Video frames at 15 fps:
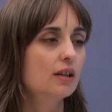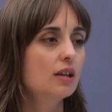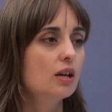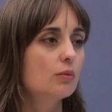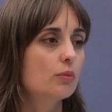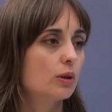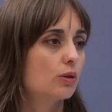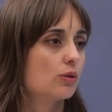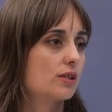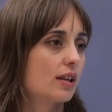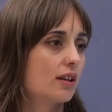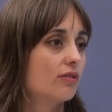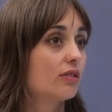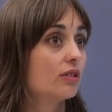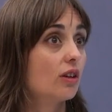Yes.
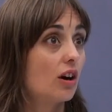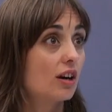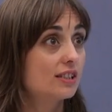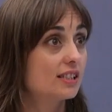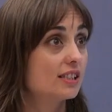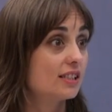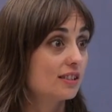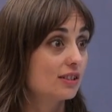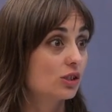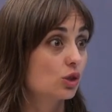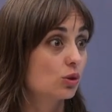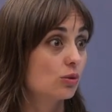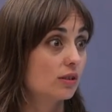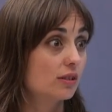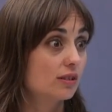Because they feel, I didn't
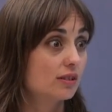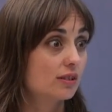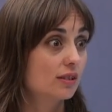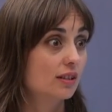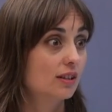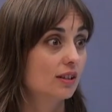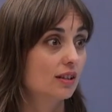do it,